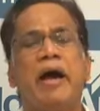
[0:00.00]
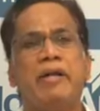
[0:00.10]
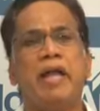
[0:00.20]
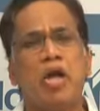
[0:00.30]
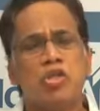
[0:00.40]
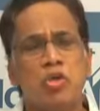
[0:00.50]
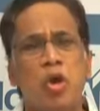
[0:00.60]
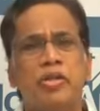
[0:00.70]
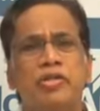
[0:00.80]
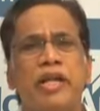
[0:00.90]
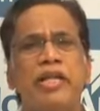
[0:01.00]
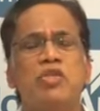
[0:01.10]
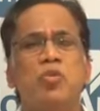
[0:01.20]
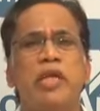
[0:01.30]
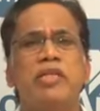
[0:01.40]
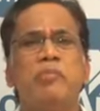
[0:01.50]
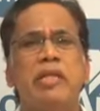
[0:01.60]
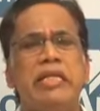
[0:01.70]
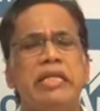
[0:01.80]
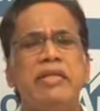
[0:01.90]
In osteoarthritis,
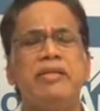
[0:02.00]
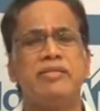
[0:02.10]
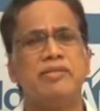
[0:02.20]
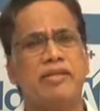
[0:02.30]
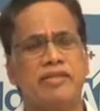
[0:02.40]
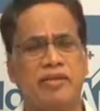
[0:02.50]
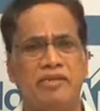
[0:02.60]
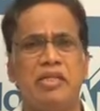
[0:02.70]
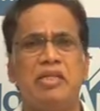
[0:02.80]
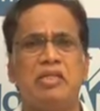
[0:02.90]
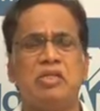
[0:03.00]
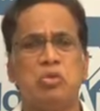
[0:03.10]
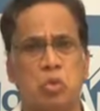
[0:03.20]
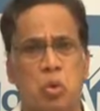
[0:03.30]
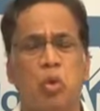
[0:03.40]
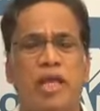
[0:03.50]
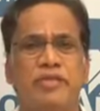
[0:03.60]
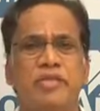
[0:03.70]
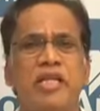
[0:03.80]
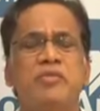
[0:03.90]
vitamin D does not have any role
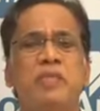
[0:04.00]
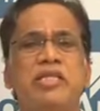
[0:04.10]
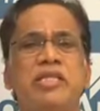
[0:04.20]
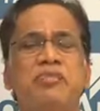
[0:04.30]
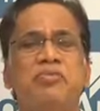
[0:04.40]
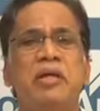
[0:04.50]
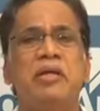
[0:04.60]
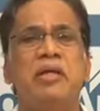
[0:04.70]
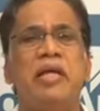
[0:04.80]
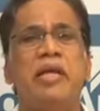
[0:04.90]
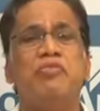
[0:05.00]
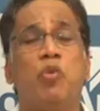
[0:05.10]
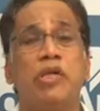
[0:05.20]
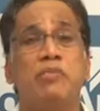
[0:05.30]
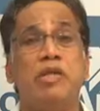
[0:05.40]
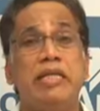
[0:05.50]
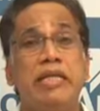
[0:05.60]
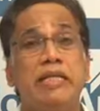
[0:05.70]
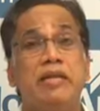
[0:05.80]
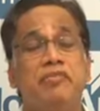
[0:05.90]
as such, but if vitamin
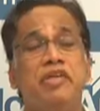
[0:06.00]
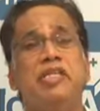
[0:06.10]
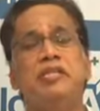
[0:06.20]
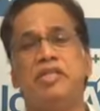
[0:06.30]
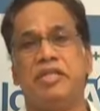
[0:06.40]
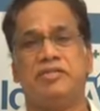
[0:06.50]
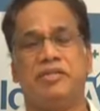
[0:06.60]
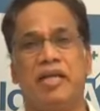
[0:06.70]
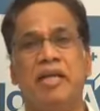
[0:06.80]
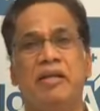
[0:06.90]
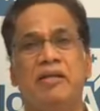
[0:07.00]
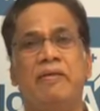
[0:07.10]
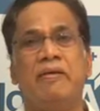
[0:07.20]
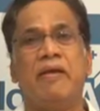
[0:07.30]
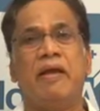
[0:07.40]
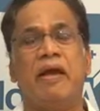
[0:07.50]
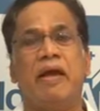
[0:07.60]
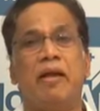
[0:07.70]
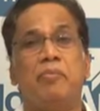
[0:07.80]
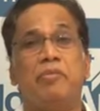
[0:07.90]
D deficiency is there,
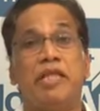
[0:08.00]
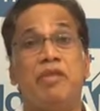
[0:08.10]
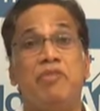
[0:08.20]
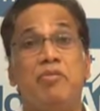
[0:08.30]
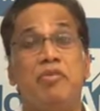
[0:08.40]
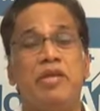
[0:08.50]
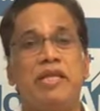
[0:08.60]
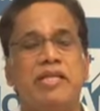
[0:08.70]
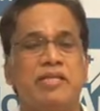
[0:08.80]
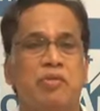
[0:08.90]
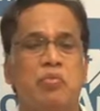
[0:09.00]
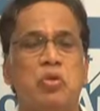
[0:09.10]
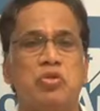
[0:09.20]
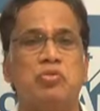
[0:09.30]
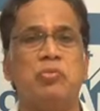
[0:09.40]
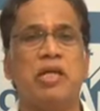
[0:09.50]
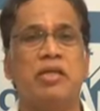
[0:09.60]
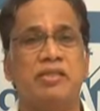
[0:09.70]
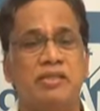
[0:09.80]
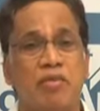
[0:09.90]
there will be weakness of the bones.
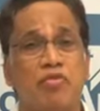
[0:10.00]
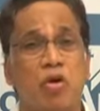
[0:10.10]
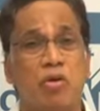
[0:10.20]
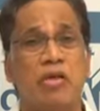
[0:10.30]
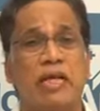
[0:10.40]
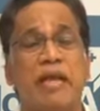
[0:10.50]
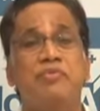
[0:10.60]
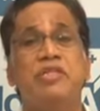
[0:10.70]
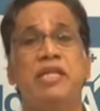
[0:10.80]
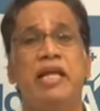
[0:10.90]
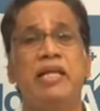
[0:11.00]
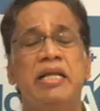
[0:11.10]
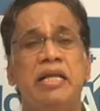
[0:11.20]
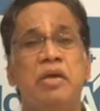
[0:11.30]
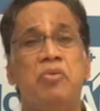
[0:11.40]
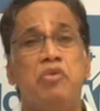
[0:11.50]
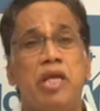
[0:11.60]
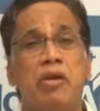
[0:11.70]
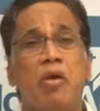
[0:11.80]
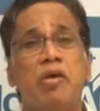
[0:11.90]
Because of our lifestyle,
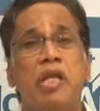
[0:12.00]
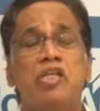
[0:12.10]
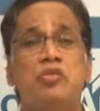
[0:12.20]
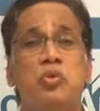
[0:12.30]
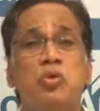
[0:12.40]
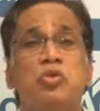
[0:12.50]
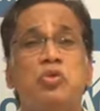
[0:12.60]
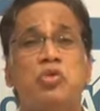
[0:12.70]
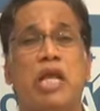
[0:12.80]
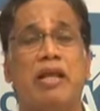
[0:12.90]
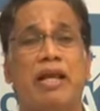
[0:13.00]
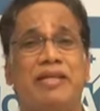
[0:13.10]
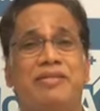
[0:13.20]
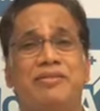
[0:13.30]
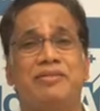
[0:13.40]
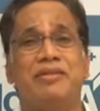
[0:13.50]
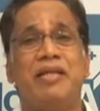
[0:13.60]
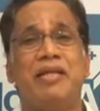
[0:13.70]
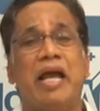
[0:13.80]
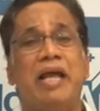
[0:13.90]
we are not exposed to sunlight.
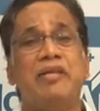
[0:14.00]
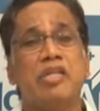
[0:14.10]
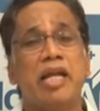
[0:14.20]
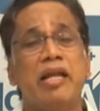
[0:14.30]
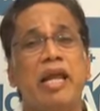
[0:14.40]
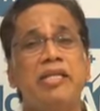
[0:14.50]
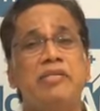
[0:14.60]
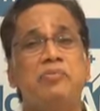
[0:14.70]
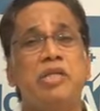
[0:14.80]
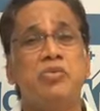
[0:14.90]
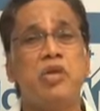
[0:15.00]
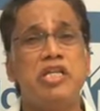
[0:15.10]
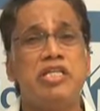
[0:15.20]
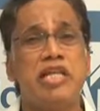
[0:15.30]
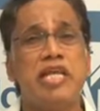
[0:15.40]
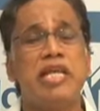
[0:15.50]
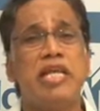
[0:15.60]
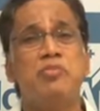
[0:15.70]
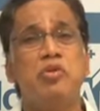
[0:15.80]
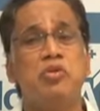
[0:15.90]
And the sunlight between 10
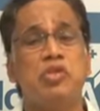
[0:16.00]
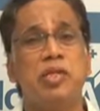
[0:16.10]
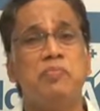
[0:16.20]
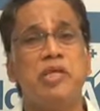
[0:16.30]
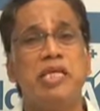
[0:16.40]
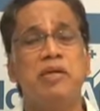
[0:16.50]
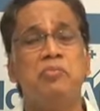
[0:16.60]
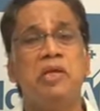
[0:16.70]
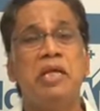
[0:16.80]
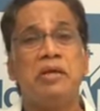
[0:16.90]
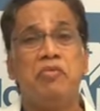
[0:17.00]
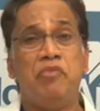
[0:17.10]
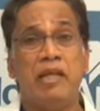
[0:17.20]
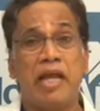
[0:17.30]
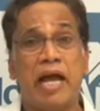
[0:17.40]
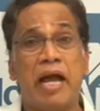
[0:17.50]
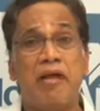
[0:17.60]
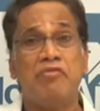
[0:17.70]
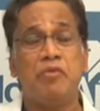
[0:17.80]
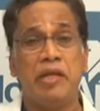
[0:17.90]
a.m. to 3 p.m., we'll
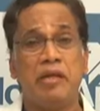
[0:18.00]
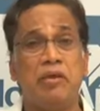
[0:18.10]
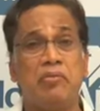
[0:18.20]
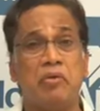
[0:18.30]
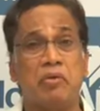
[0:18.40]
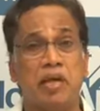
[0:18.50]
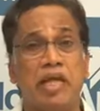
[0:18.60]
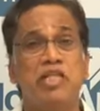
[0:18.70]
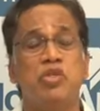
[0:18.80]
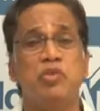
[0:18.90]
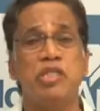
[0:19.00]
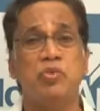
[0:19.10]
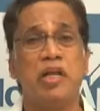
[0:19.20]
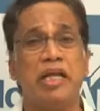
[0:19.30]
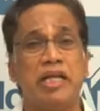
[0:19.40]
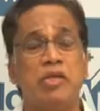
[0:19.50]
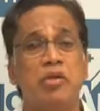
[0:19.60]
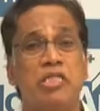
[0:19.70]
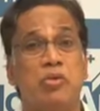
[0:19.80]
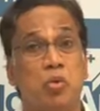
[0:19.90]
have rays which will
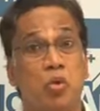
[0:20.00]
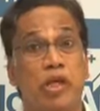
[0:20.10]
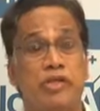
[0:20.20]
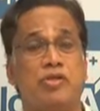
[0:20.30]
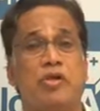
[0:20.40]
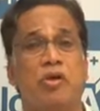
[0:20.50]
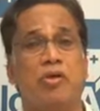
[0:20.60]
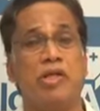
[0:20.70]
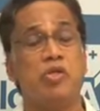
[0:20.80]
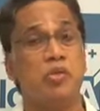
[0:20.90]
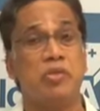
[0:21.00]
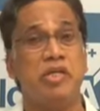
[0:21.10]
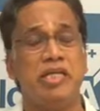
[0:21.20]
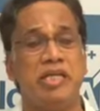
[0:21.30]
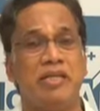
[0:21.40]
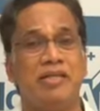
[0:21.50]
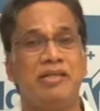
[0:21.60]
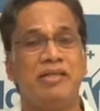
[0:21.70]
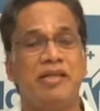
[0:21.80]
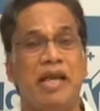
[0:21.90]
convert our cholesterol into vitamin D.
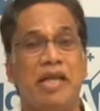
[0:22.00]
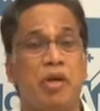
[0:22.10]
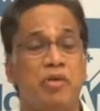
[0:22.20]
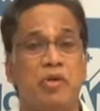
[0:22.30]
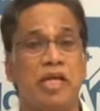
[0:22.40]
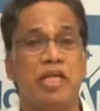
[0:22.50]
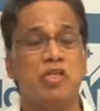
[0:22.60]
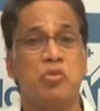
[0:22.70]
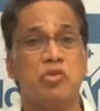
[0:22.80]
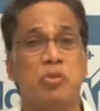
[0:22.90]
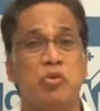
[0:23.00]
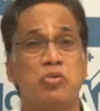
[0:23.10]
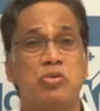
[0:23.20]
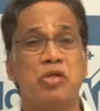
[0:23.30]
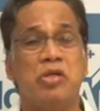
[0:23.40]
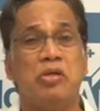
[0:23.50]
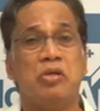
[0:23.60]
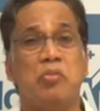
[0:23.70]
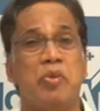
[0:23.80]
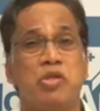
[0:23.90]
You have to get exposed about
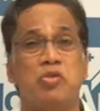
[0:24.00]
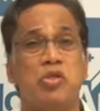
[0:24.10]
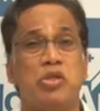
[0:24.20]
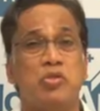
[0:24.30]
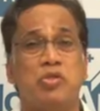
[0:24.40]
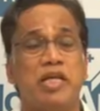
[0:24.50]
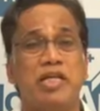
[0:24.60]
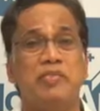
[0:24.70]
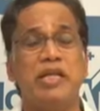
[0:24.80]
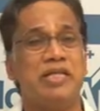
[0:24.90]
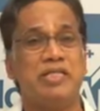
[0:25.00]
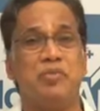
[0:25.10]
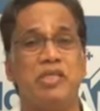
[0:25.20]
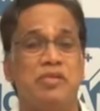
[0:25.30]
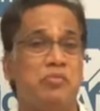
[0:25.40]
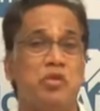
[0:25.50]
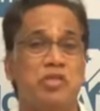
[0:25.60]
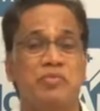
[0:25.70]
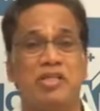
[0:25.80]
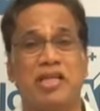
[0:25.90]
maybe 20 to 30 minutes, which
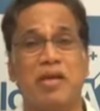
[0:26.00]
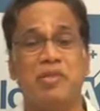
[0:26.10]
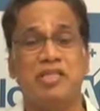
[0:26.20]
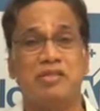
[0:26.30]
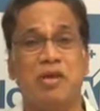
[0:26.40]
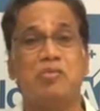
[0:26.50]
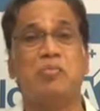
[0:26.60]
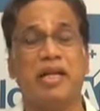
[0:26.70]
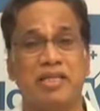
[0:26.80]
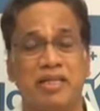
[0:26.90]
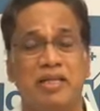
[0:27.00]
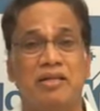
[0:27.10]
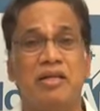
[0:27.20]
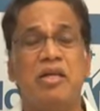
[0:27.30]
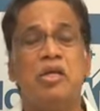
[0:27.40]
most of the time is not practical.